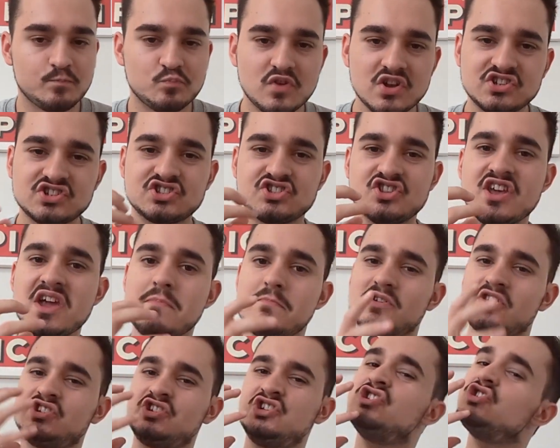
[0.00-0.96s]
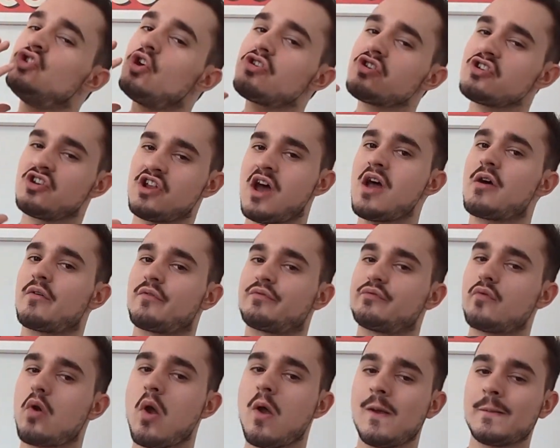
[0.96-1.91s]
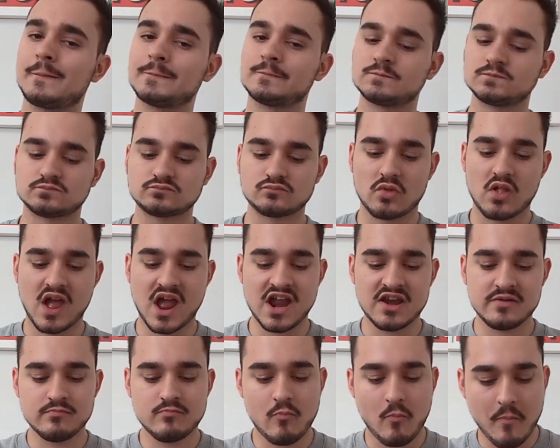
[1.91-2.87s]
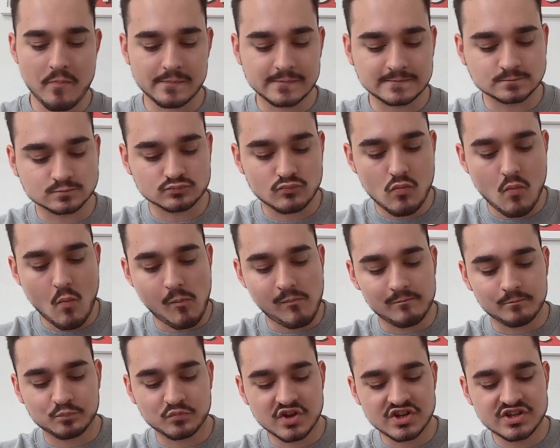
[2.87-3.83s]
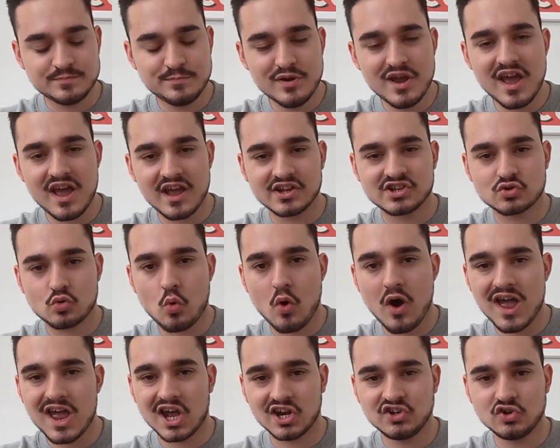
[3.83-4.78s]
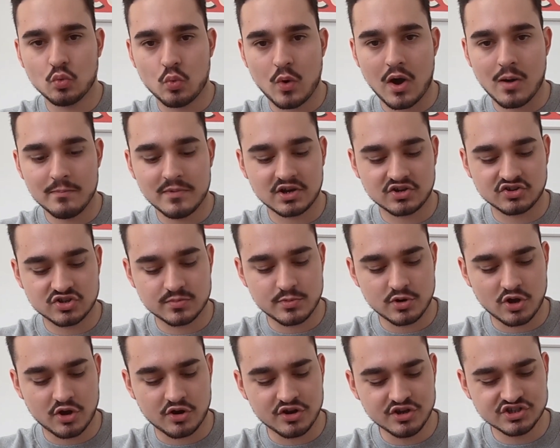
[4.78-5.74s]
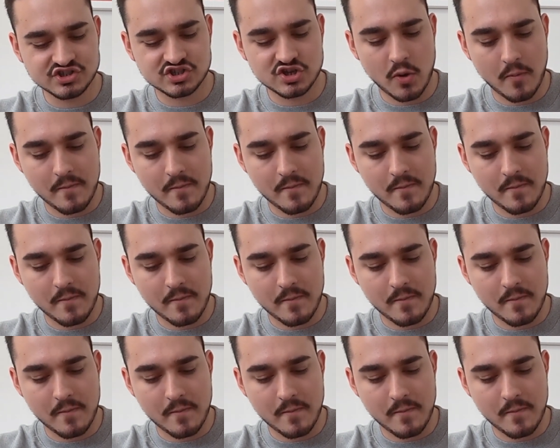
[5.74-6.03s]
it's there, but it's just not enough. And it's quite underwhelming, to be honest.